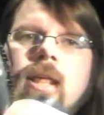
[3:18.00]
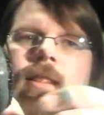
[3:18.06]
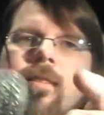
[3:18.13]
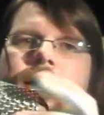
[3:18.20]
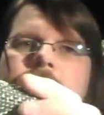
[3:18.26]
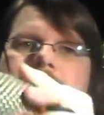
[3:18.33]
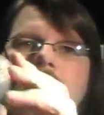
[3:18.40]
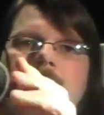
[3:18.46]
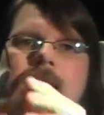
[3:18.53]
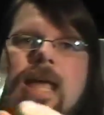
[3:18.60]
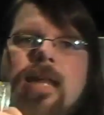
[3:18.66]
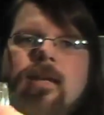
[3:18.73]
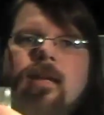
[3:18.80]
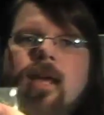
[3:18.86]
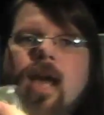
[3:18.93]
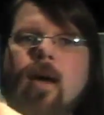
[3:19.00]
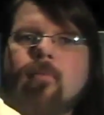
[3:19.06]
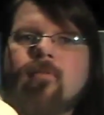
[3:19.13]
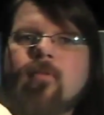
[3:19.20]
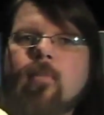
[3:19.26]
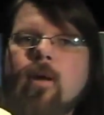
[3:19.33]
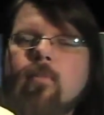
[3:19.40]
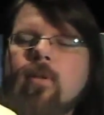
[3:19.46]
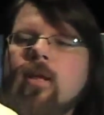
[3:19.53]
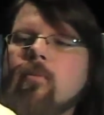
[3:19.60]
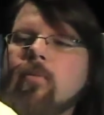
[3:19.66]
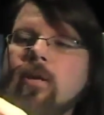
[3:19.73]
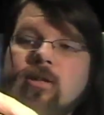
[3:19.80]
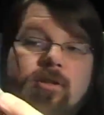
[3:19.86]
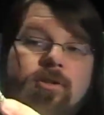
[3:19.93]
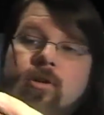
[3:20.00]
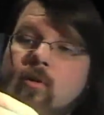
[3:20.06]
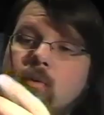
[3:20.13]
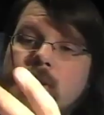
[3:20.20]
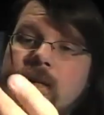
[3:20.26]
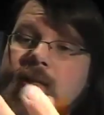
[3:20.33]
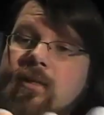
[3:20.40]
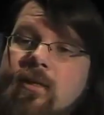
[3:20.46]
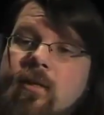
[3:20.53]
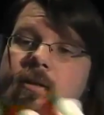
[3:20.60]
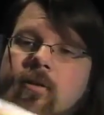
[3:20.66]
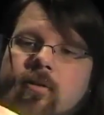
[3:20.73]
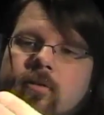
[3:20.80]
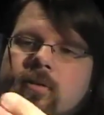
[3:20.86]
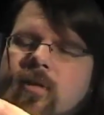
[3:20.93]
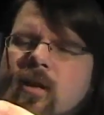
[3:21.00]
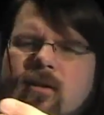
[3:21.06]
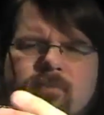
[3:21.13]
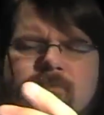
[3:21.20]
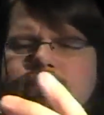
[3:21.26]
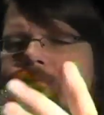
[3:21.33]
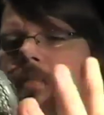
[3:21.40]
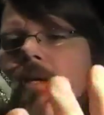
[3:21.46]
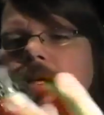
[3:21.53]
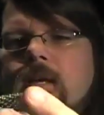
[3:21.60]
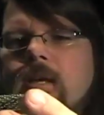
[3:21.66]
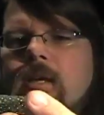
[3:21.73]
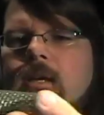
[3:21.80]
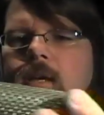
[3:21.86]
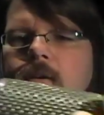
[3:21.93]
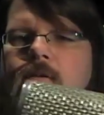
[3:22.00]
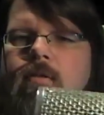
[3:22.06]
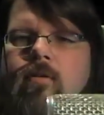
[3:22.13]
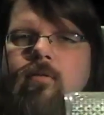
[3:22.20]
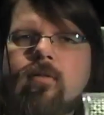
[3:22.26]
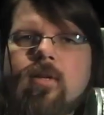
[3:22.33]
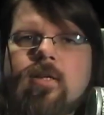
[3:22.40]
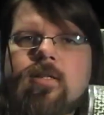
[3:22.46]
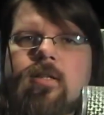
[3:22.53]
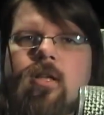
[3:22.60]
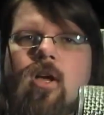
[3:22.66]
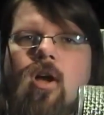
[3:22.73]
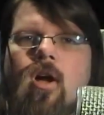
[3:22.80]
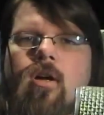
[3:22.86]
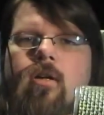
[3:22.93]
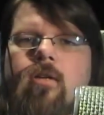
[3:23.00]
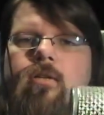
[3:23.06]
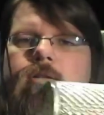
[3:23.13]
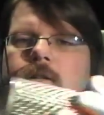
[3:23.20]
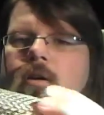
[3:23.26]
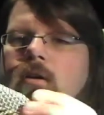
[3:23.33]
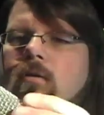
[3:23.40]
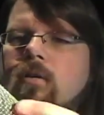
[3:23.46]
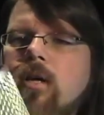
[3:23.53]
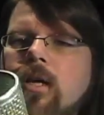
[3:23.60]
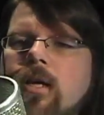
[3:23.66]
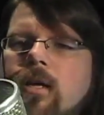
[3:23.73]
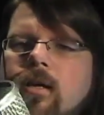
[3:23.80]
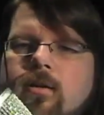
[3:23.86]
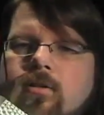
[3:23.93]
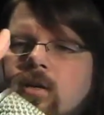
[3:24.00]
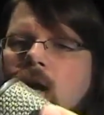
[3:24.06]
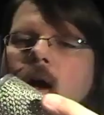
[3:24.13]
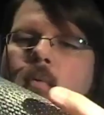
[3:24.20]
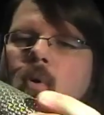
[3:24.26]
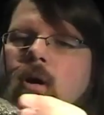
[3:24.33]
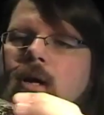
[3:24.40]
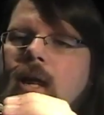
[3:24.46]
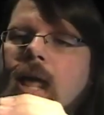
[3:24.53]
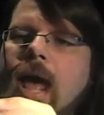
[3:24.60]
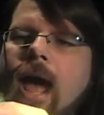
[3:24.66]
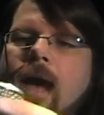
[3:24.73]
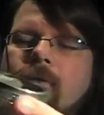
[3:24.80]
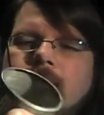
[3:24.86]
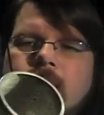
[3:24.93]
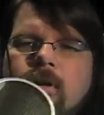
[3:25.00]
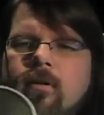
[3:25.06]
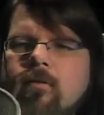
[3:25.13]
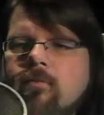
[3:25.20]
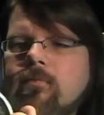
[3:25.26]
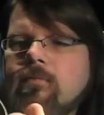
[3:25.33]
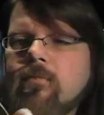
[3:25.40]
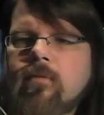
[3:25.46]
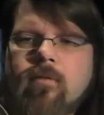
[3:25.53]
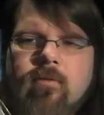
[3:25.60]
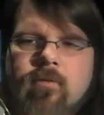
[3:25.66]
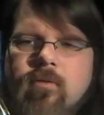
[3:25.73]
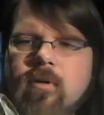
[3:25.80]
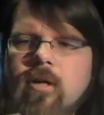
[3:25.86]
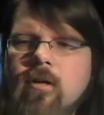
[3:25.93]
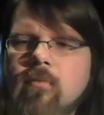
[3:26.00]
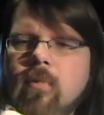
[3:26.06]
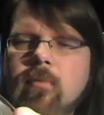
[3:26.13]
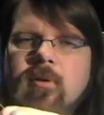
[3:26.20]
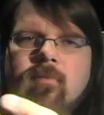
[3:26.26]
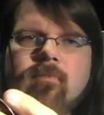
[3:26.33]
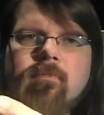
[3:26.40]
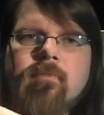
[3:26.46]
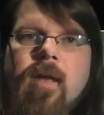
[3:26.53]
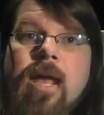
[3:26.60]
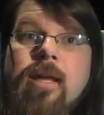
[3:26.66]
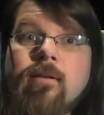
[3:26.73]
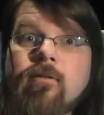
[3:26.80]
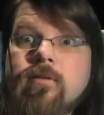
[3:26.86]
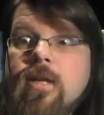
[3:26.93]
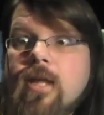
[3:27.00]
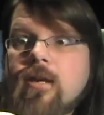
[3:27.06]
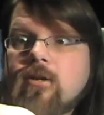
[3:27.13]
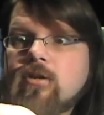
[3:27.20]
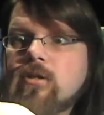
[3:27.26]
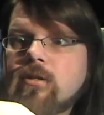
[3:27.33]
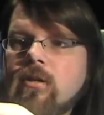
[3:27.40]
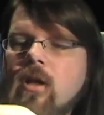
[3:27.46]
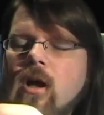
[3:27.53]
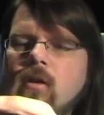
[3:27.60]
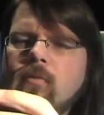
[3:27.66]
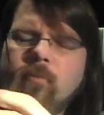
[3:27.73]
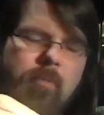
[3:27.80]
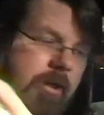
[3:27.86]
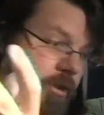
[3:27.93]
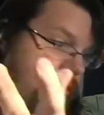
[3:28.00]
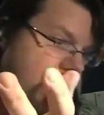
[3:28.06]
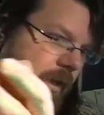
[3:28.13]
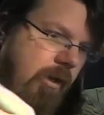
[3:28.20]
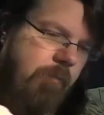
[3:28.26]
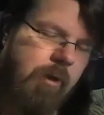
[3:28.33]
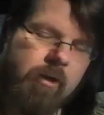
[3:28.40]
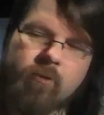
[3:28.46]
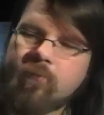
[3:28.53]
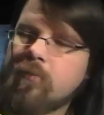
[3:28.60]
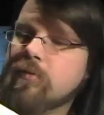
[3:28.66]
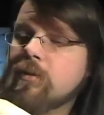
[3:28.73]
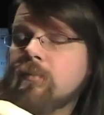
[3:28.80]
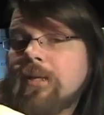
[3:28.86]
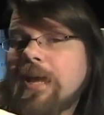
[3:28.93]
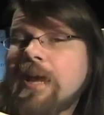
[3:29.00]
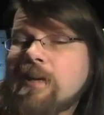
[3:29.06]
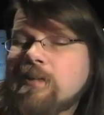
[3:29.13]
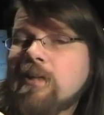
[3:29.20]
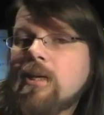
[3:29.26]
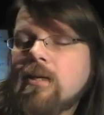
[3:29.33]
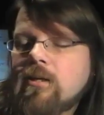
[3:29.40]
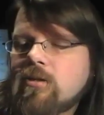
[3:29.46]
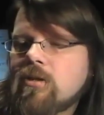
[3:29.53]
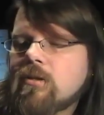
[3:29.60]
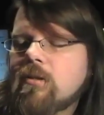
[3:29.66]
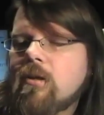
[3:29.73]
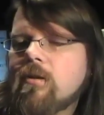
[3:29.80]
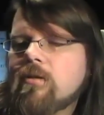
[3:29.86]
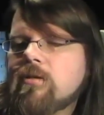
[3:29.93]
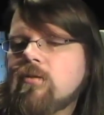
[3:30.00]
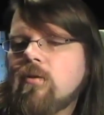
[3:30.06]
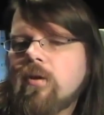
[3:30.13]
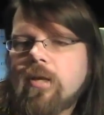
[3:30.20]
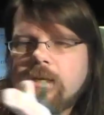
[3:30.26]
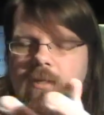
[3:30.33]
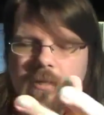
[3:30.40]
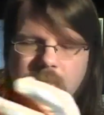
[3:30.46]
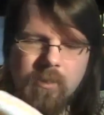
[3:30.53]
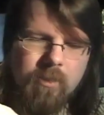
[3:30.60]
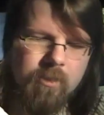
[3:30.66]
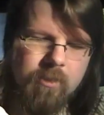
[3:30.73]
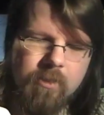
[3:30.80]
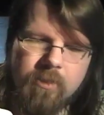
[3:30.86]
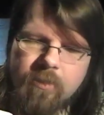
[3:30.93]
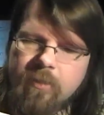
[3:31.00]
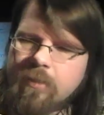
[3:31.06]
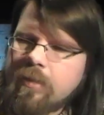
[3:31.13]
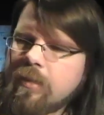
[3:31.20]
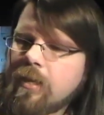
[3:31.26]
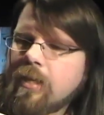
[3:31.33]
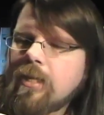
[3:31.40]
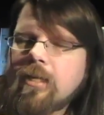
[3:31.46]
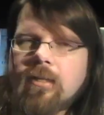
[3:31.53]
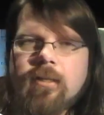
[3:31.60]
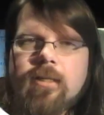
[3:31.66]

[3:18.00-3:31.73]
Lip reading: That's an end cap for my blimp. I just took one of these cylinders. They're this long, so I just cut one in half. They're maybe 8 or 10 inches long. My shotgun microphone's going to be 18 inches long, so I need at